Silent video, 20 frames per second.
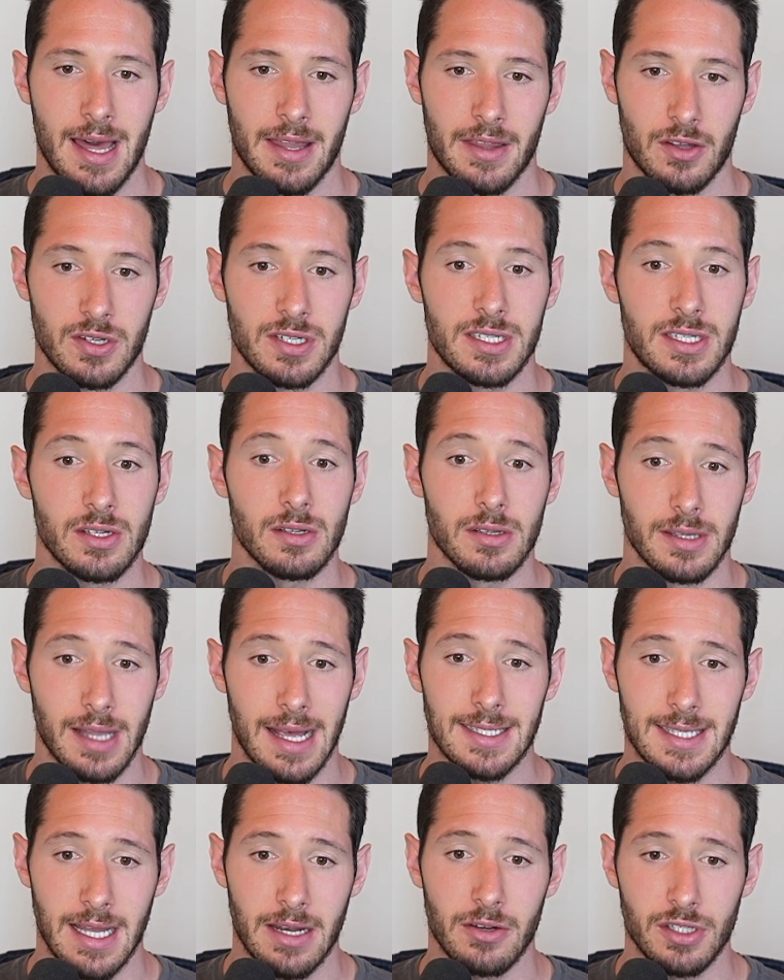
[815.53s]
There's still
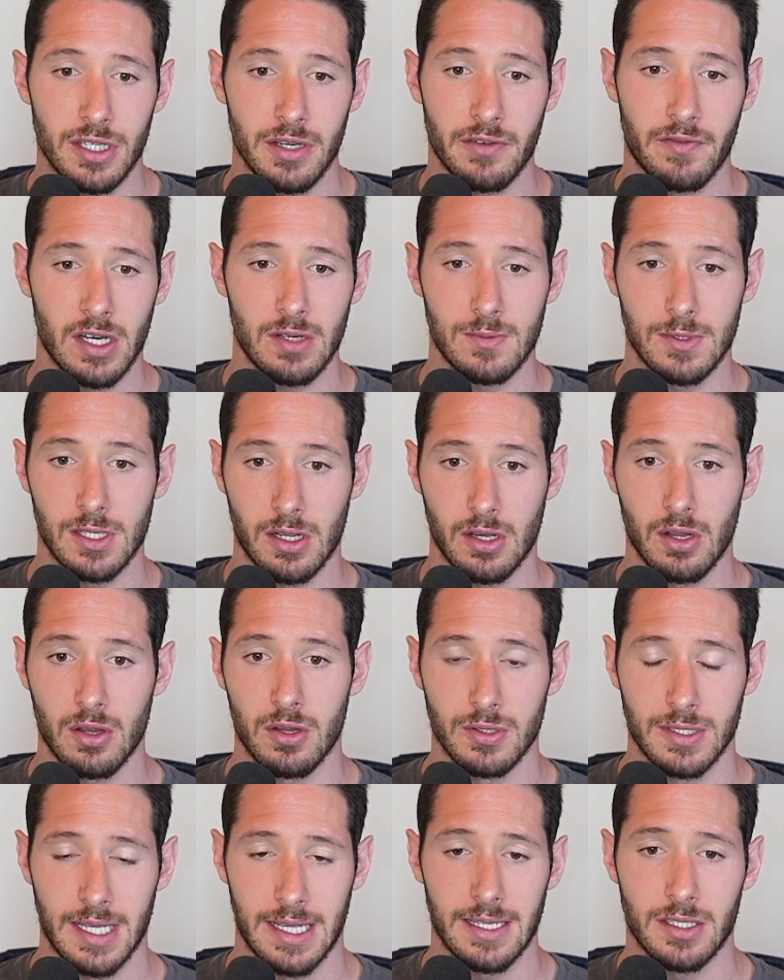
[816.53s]
less energy available to go to
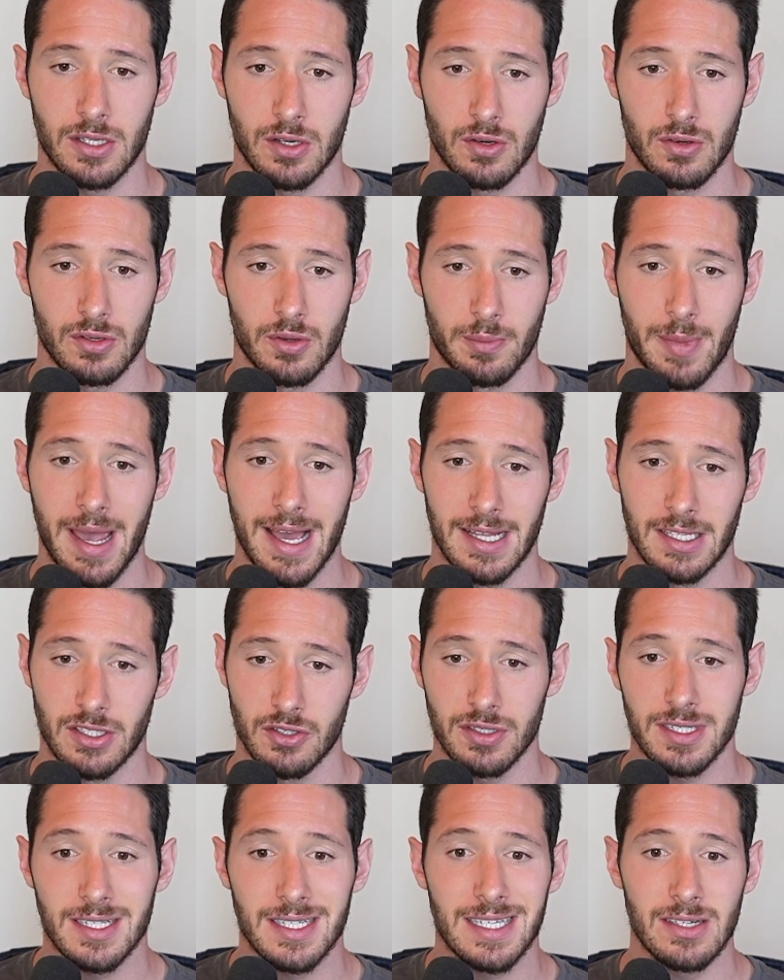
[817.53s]
those internal demands.
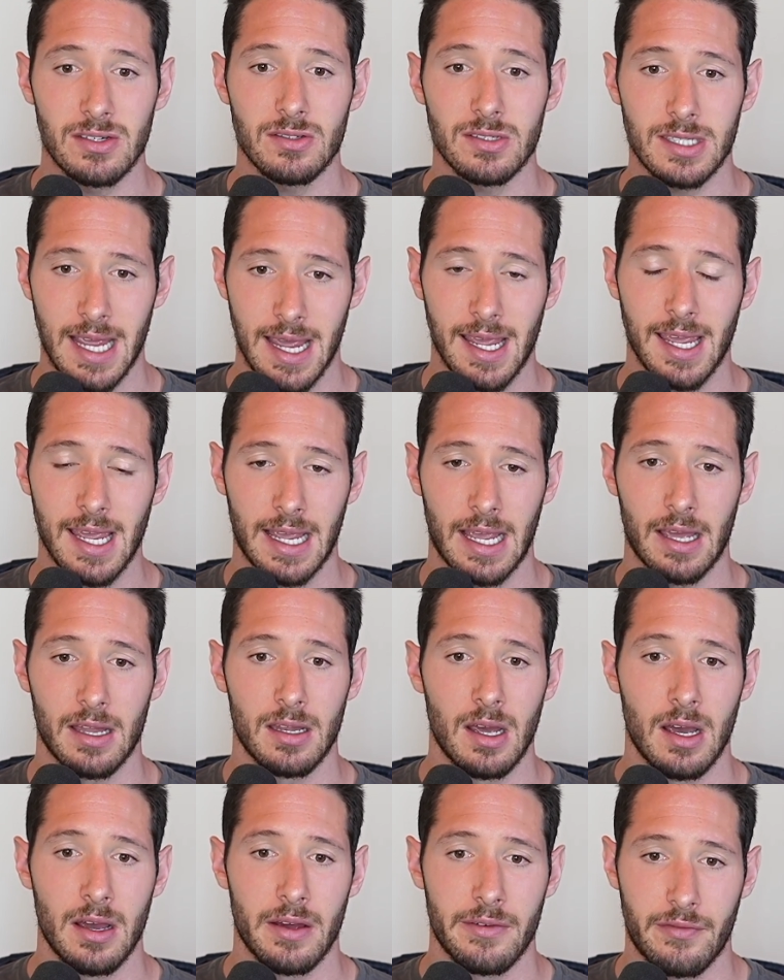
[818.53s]
You're still taking
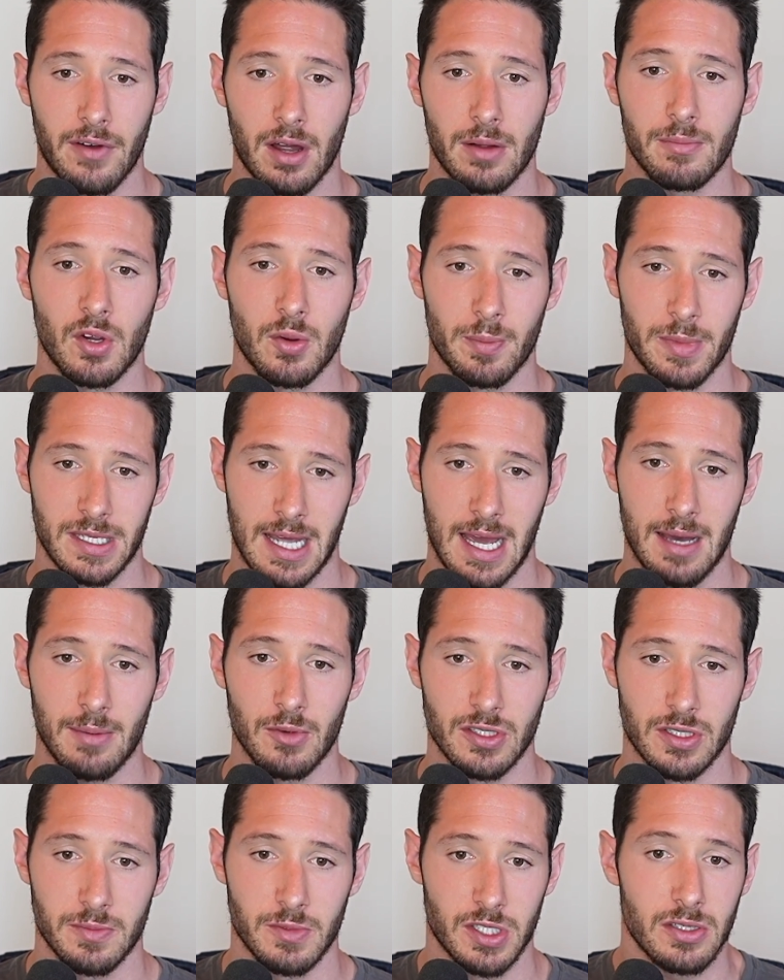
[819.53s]
it from your
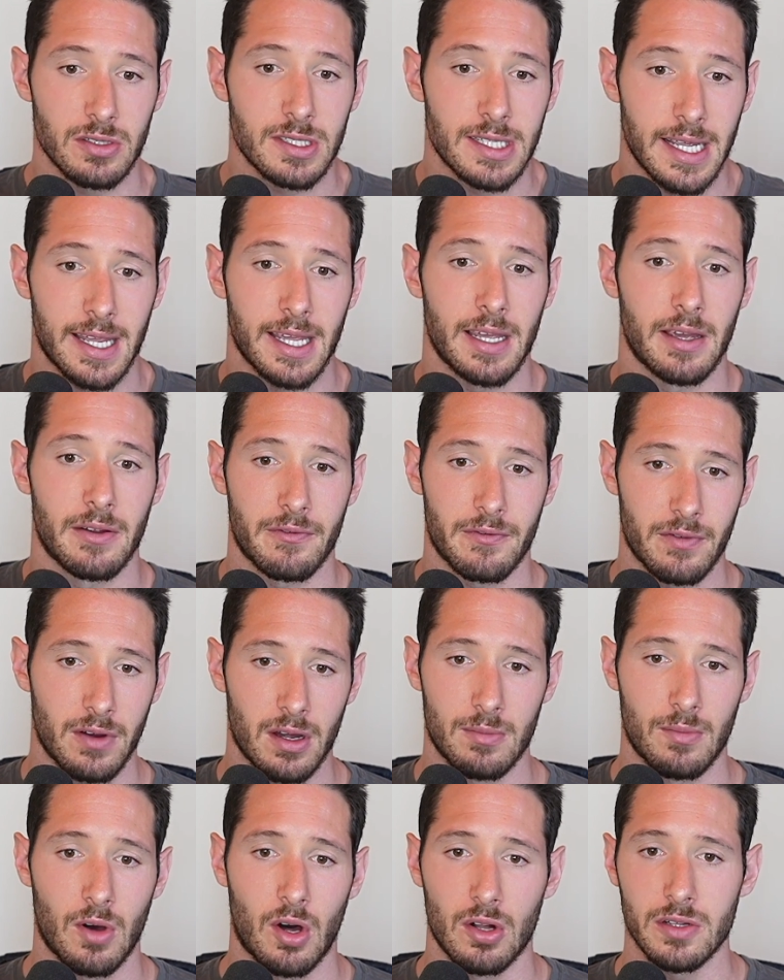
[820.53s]
metabolism. You're still taking it
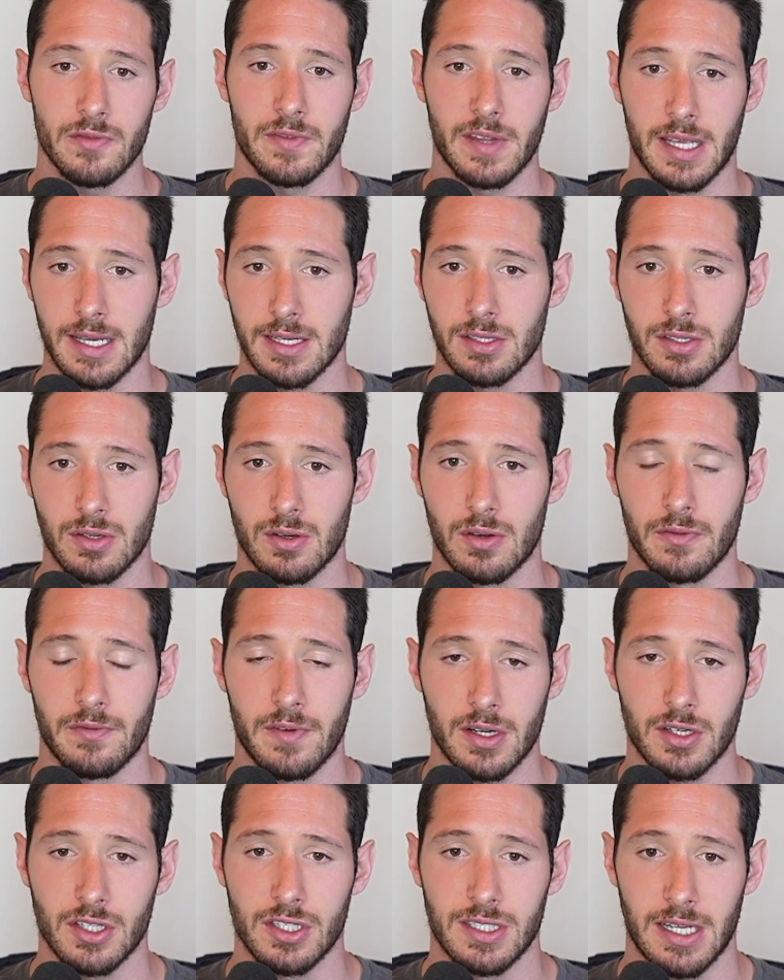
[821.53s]
from all of the internal
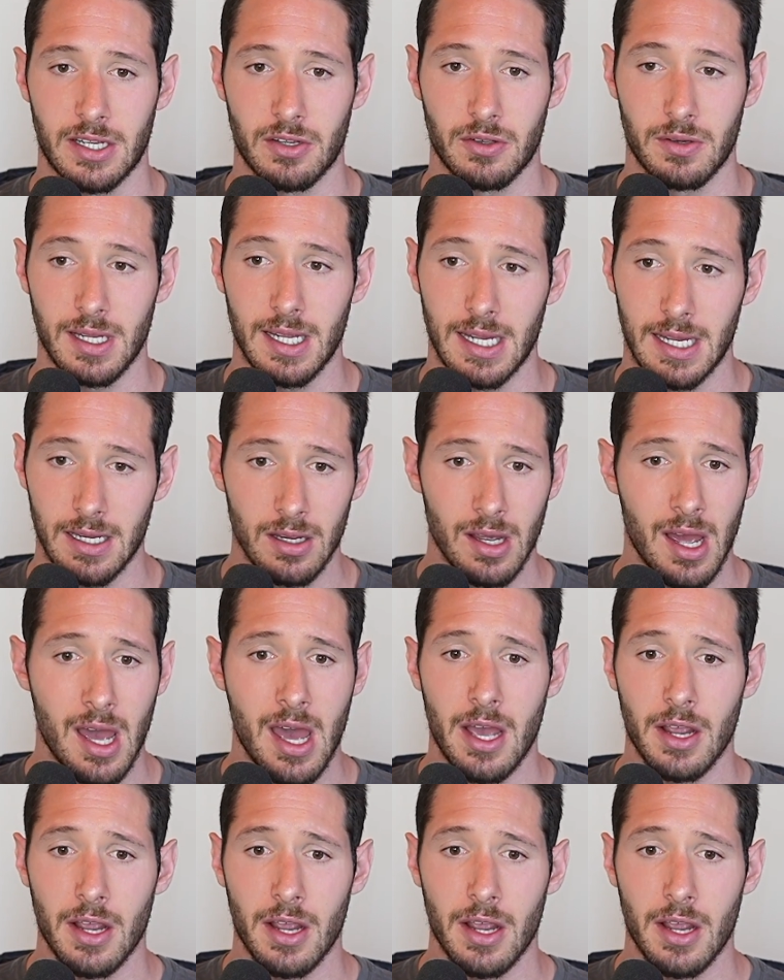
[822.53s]
functions that you need.